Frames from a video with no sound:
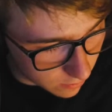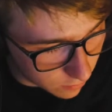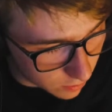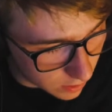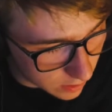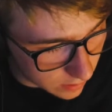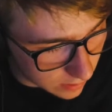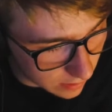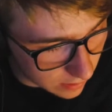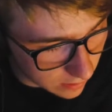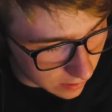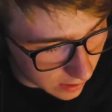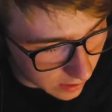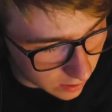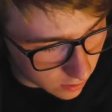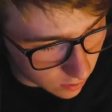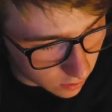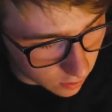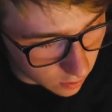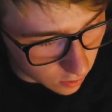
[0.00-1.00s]
first guest that I
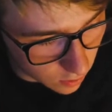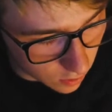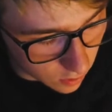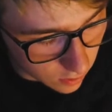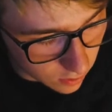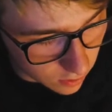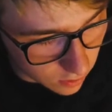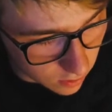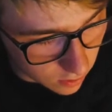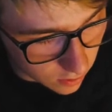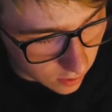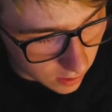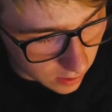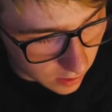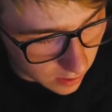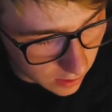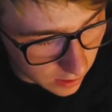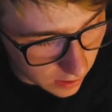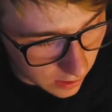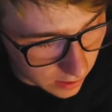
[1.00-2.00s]
had on, Josh,
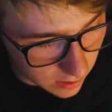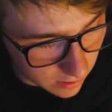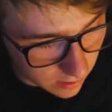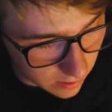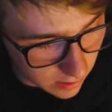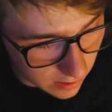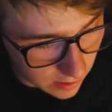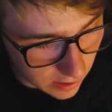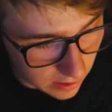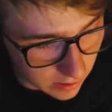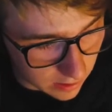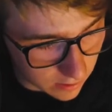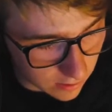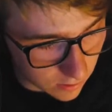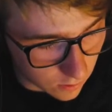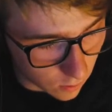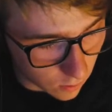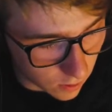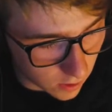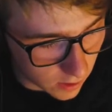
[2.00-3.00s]
he had his
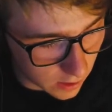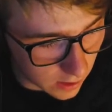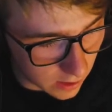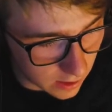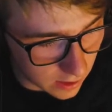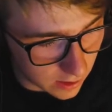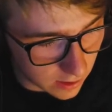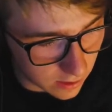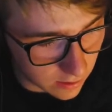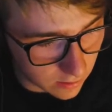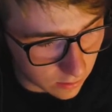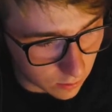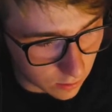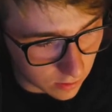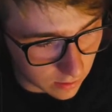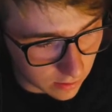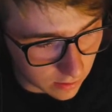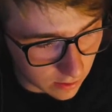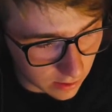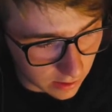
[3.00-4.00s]
story, and his
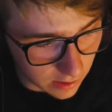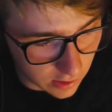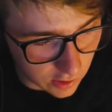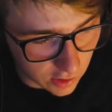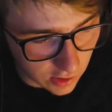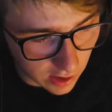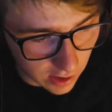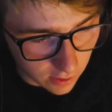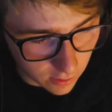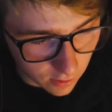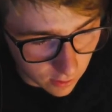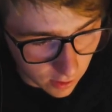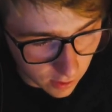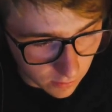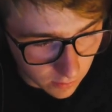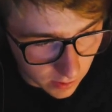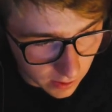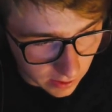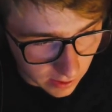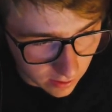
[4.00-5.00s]
was like he shat all
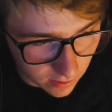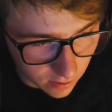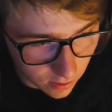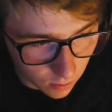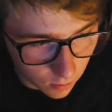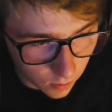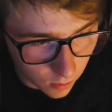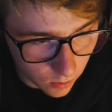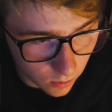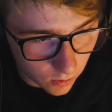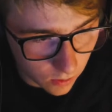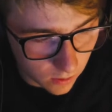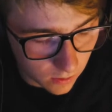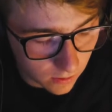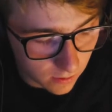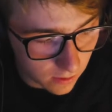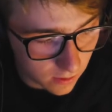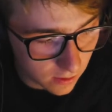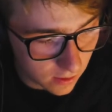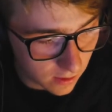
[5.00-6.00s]
up against the wall,
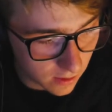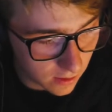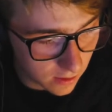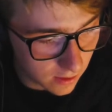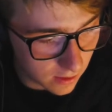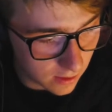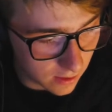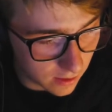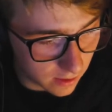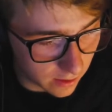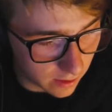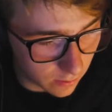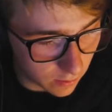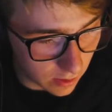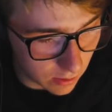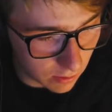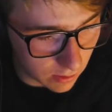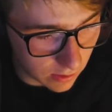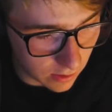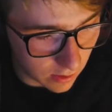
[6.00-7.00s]
like
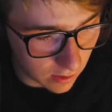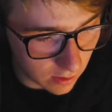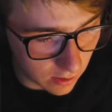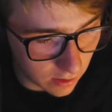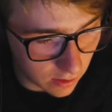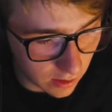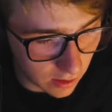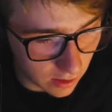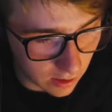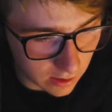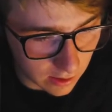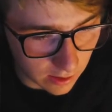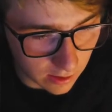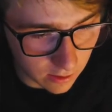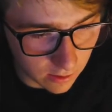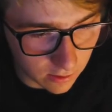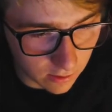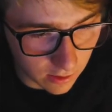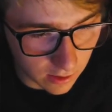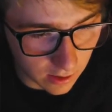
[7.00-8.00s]
when he was young. He like needed
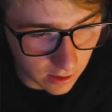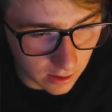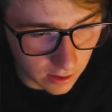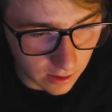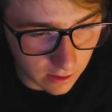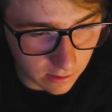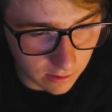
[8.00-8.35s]
a shit, and then he